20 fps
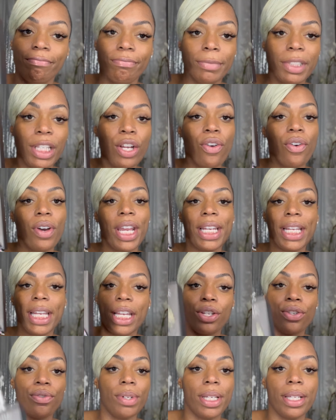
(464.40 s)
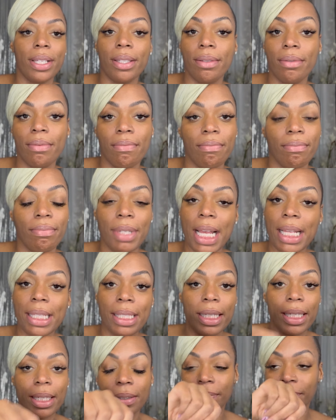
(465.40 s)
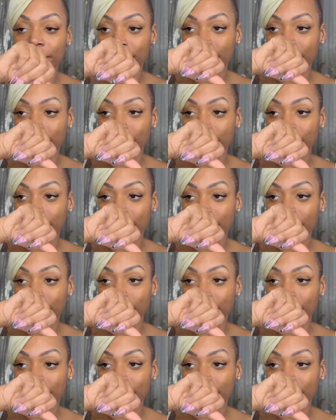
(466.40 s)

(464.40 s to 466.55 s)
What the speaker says: then go ahead and get you this. That's it.